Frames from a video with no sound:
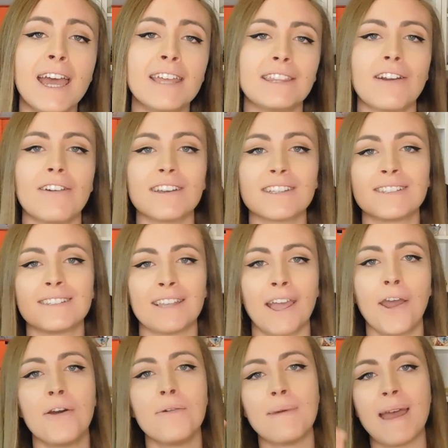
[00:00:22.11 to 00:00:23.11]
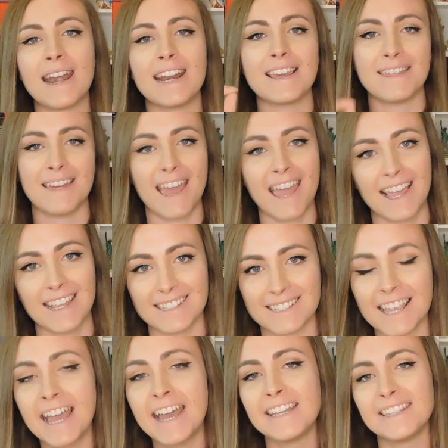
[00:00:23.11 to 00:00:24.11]
There are so many
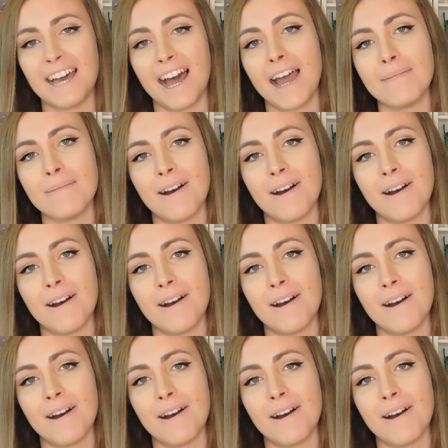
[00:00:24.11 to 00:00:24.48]
things that I